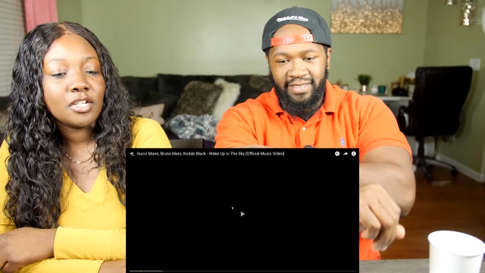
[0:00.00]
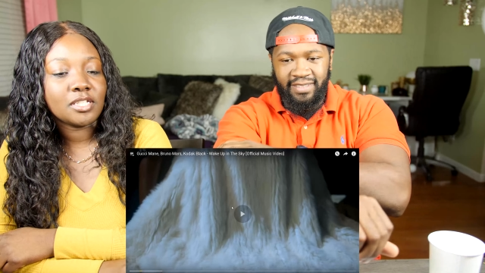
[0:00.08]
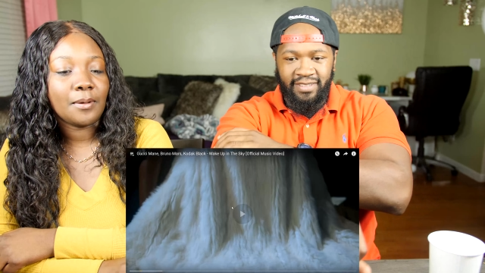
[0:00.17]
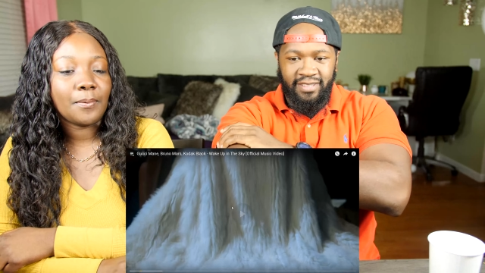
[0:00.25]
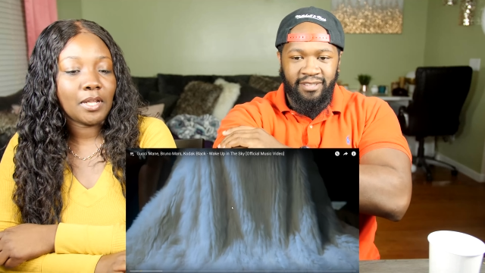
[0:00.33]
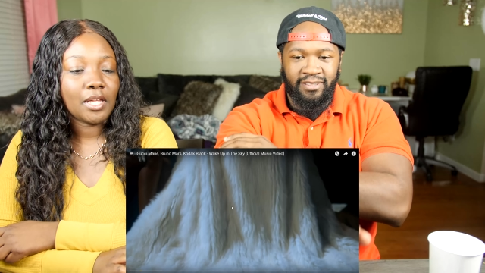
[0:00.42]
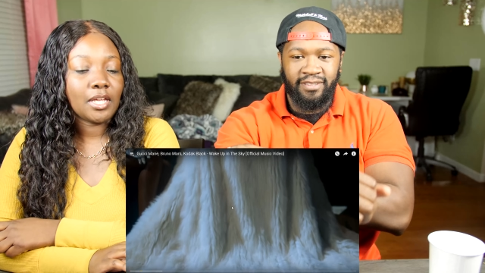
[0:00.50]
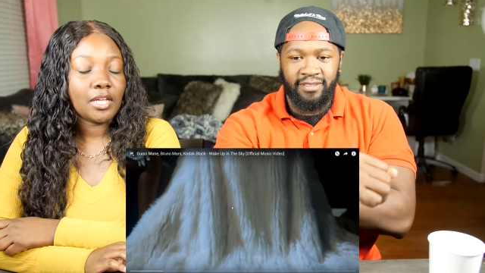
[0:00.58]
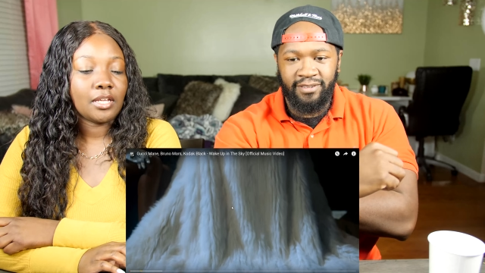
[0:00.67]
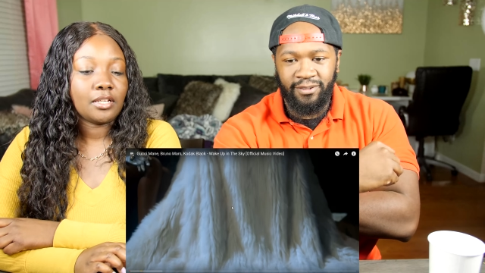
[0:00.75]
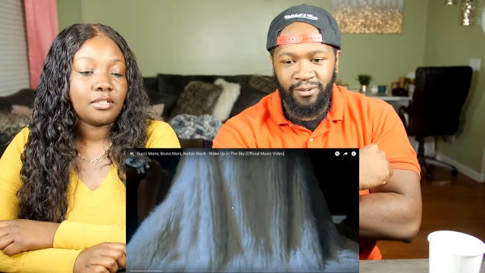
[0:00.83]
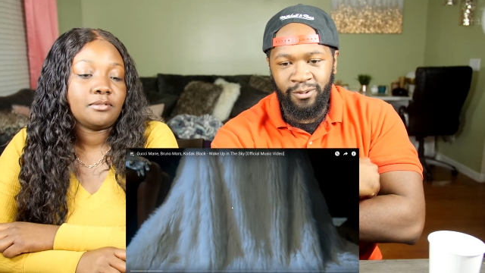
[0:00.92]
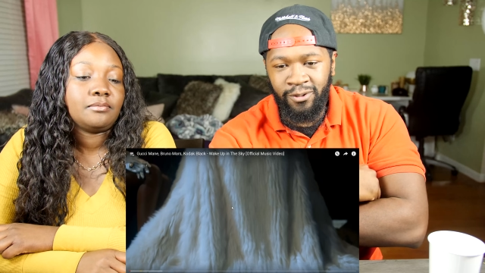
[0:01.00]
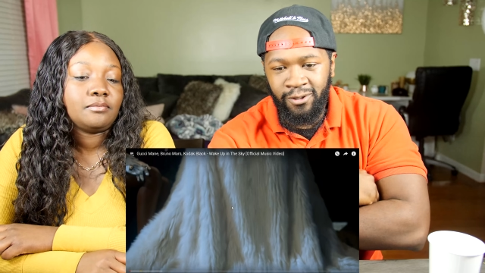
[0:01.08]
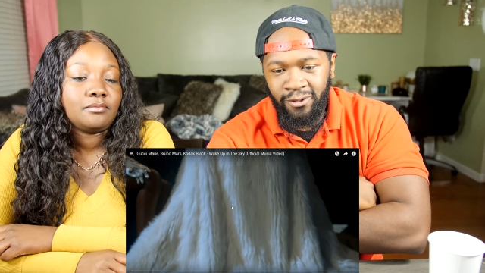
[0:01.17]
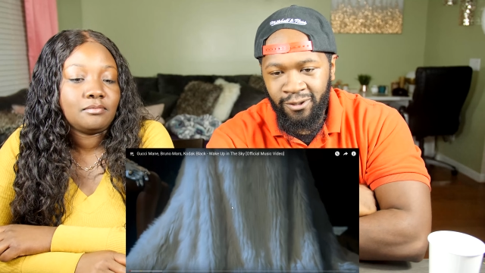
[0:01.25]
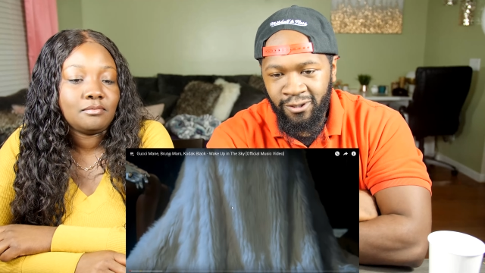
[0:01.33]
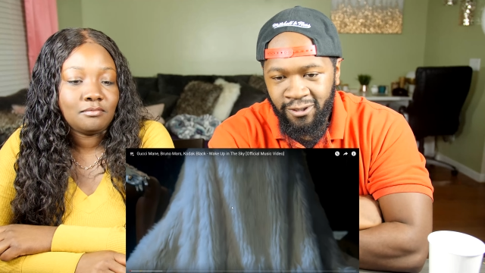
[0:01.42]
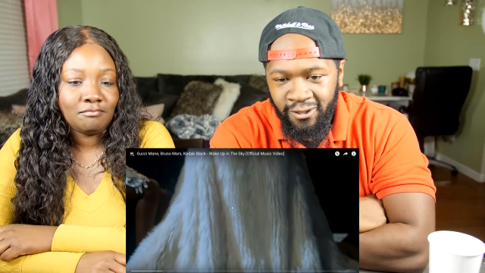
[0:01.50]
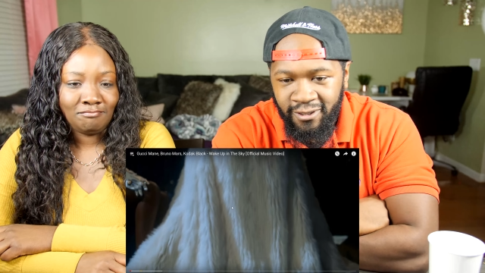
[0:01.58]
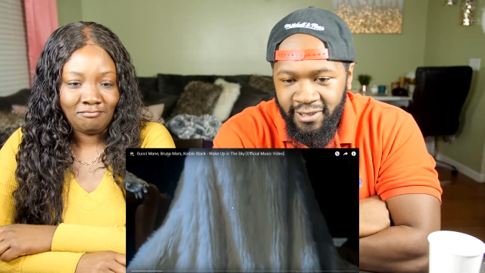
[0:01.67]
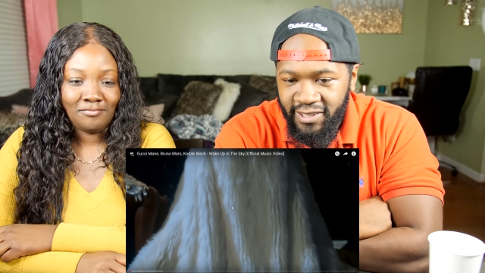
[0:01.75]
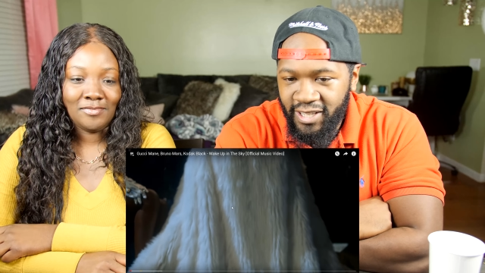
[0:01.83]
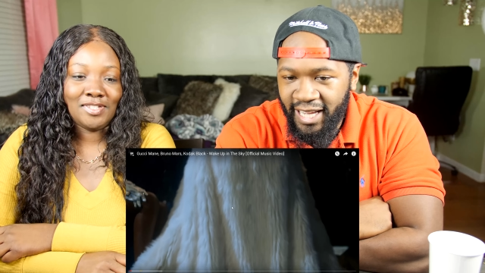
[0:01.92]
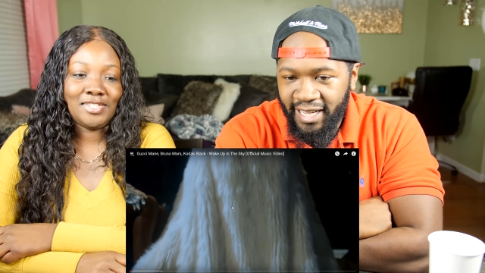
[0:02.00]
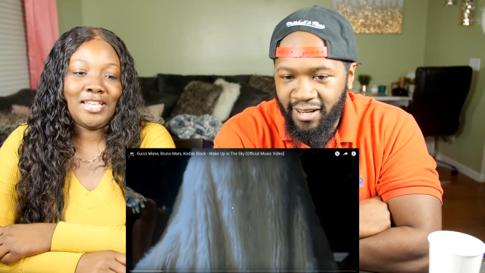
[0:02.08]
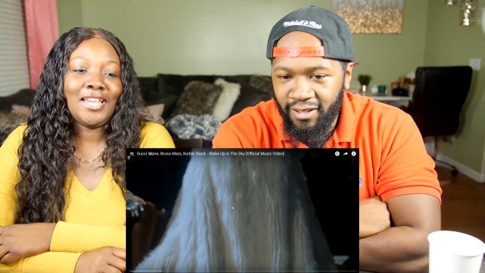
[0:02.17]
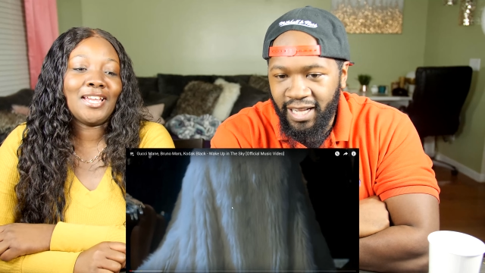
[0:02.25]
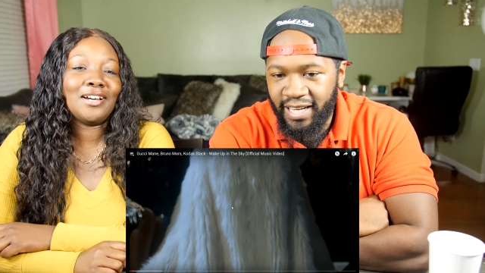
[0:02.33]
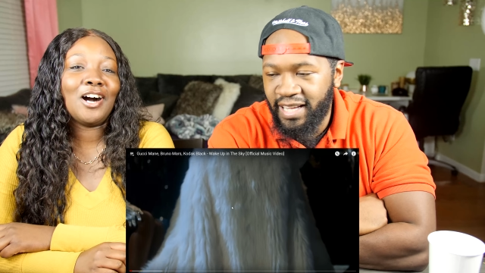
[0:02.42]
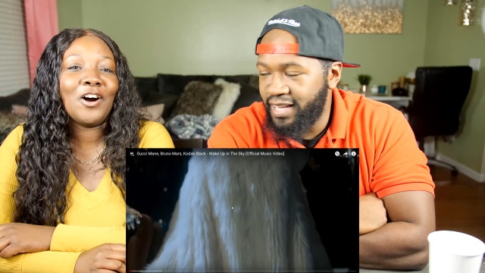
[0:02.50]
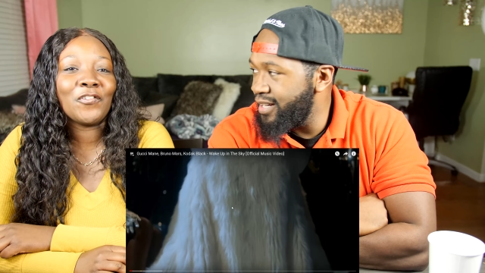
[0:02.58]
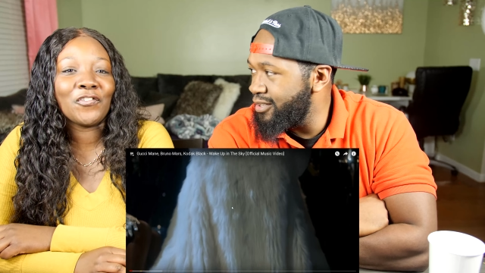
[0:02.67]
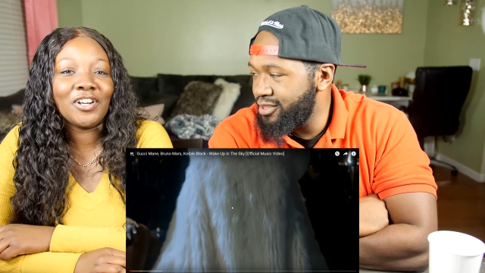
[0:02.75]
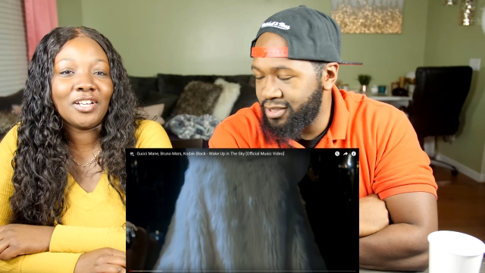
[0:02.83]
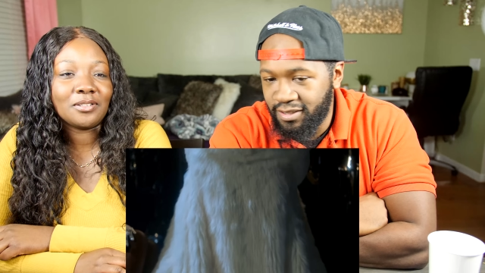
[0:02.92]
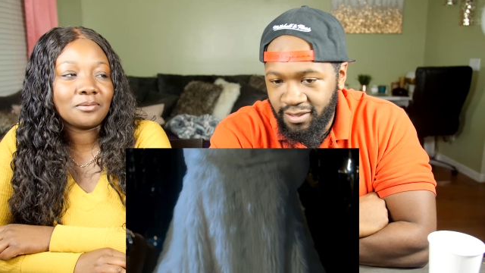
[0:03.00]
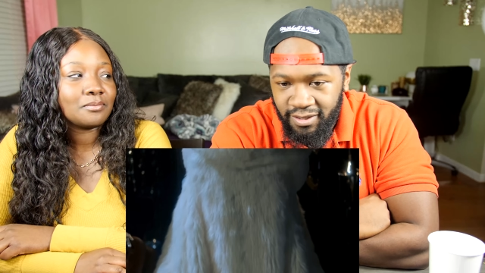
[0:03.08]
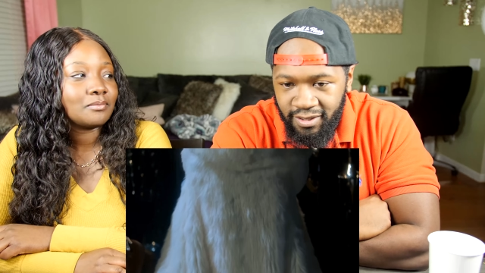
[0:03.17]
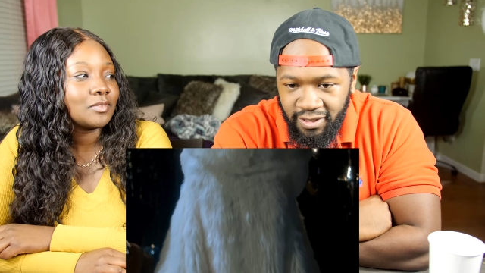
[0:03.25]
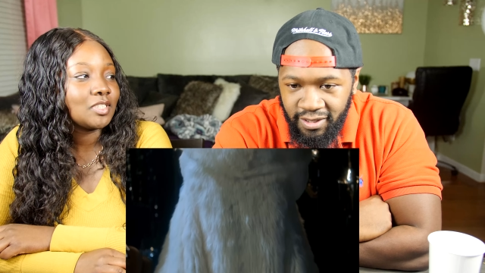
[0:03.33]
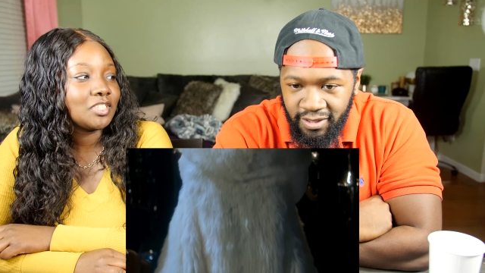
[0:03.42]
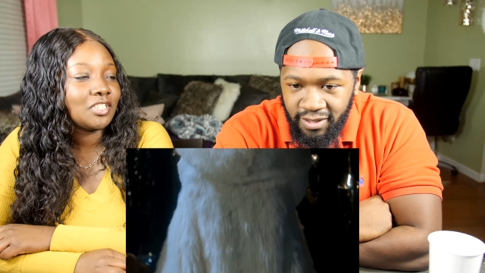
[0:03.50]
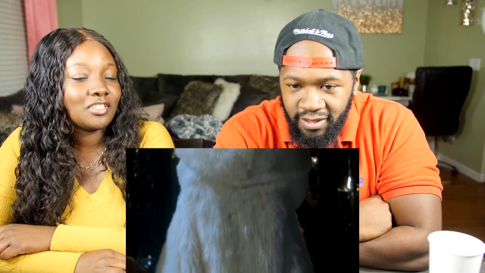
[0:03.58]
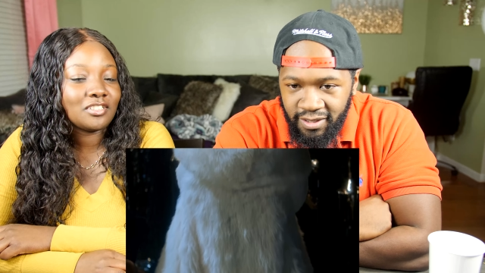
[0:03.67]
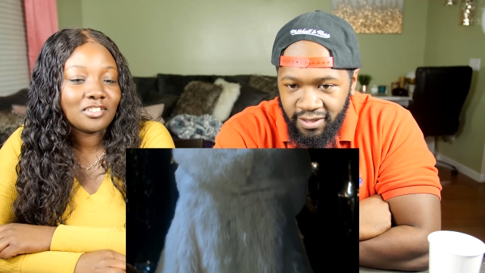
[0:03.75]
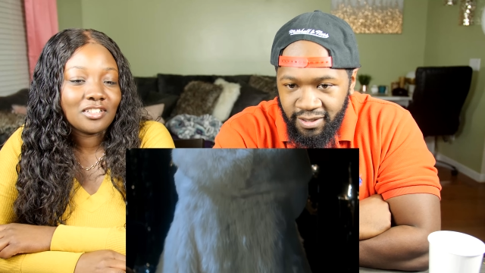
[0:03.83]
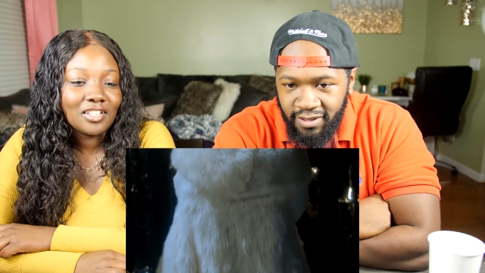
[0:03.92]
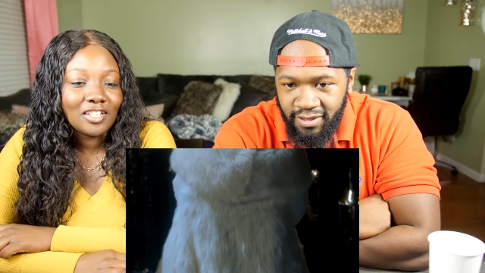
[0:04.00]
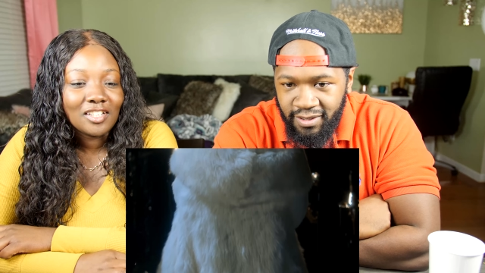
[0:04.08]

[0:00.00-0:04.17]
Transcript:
Speaker 1: it's a bird. Ooh, you gotta go like that, don't real. You? Shut up. Huh?